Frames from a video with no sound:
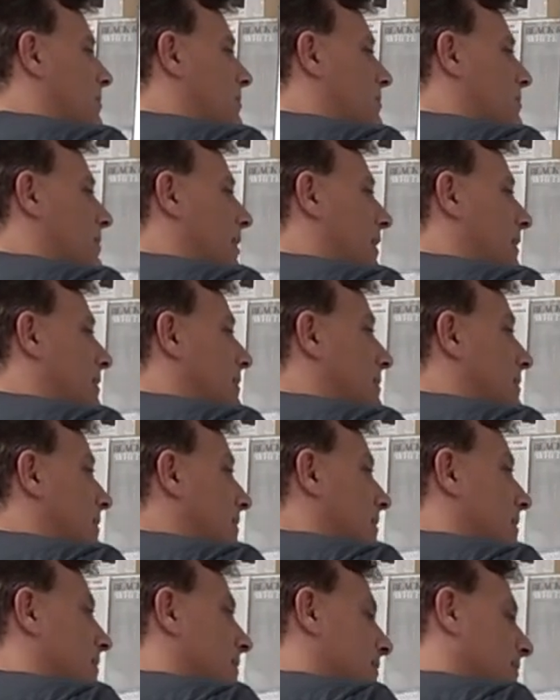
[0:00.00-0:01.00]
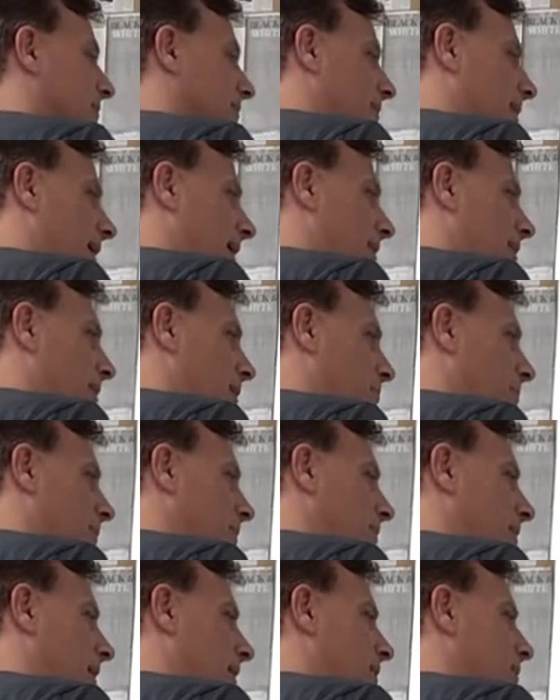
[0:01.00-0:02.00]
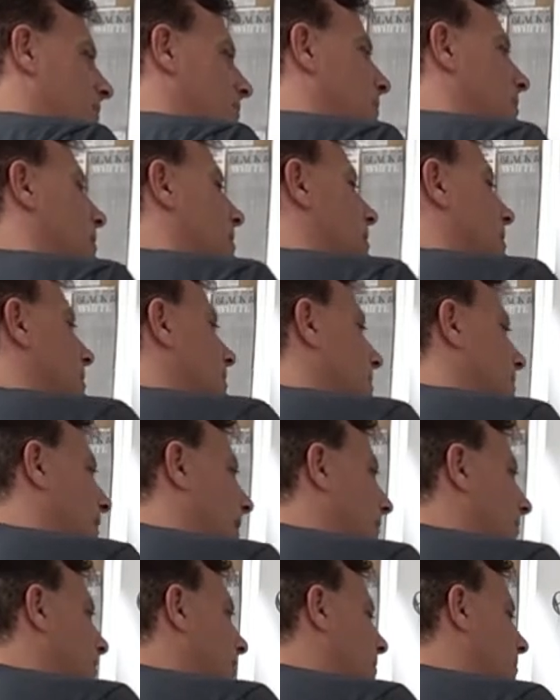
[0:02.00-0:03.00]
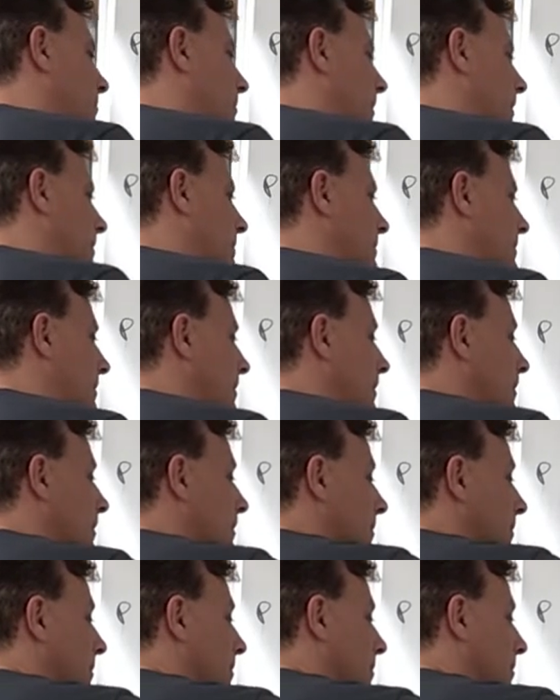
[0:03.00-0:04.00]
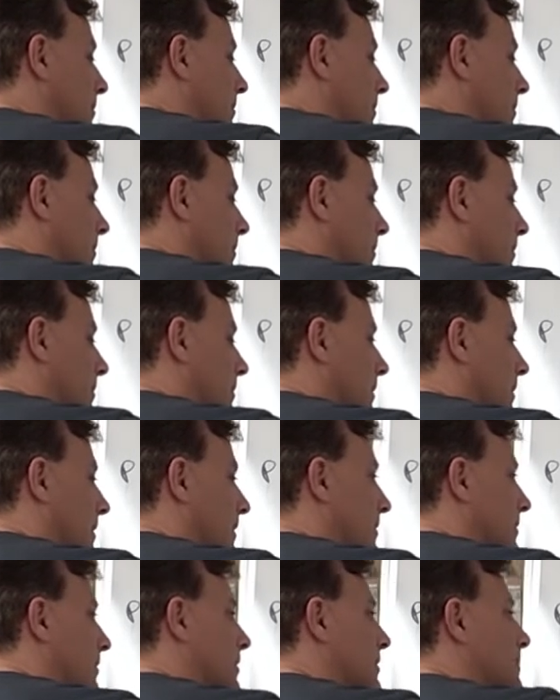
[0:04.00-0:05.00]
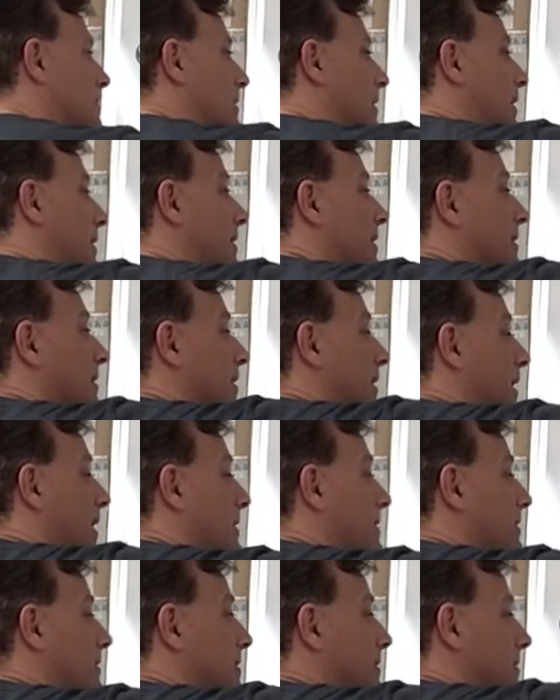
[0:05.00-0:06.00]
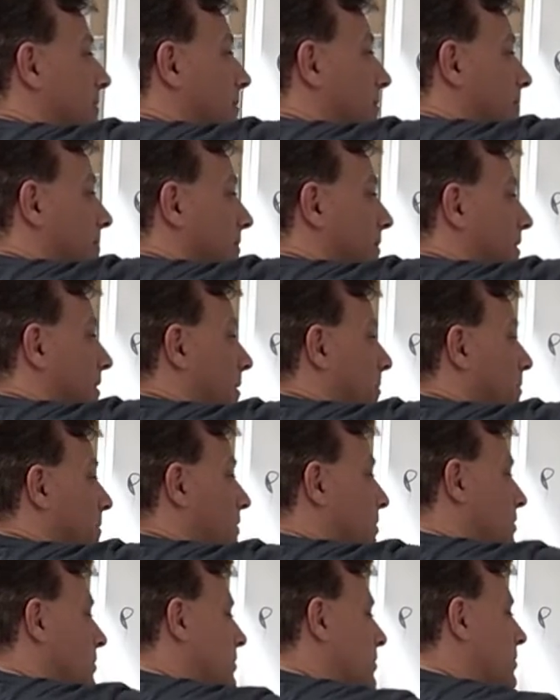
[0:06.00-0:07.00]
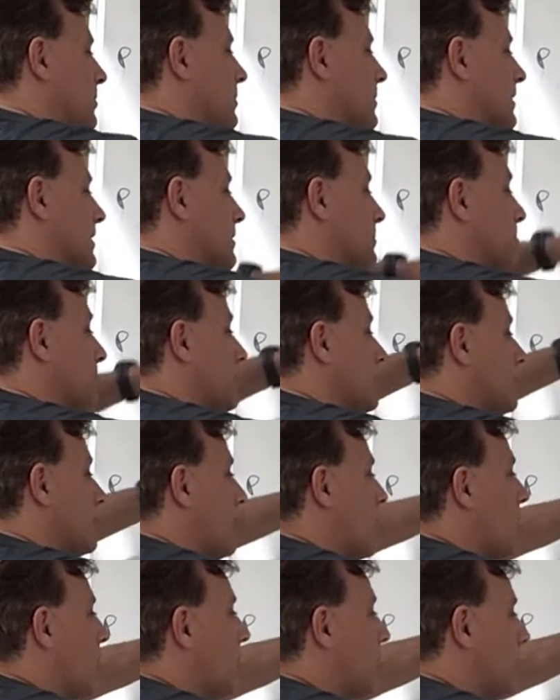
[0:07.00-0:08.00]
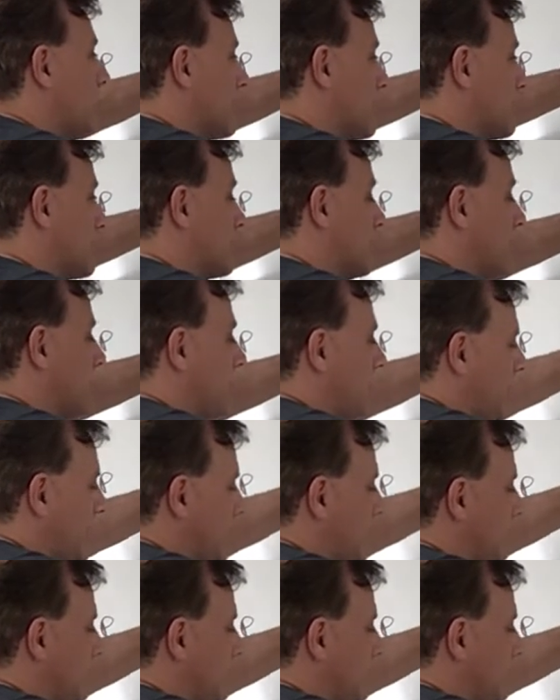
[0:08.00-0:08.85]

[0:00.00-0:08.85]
right, not up or down, left and right. It looks like S sub 2 is below S sub 1,